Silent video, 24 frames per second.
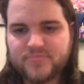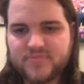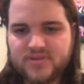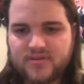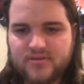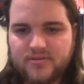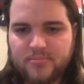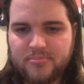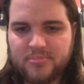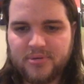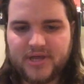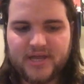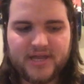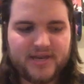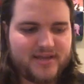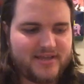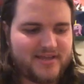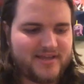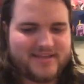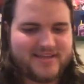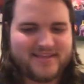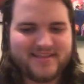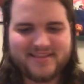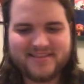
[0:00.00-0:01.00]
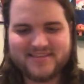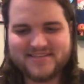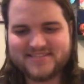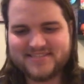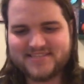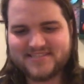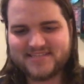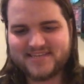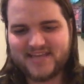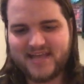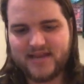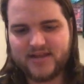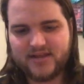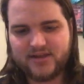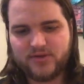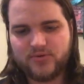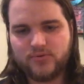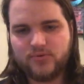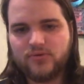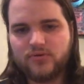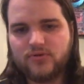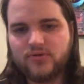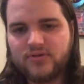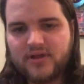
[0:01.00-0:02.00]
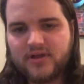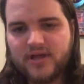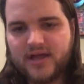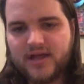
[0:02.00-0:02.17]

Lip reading: But this is kind of cool.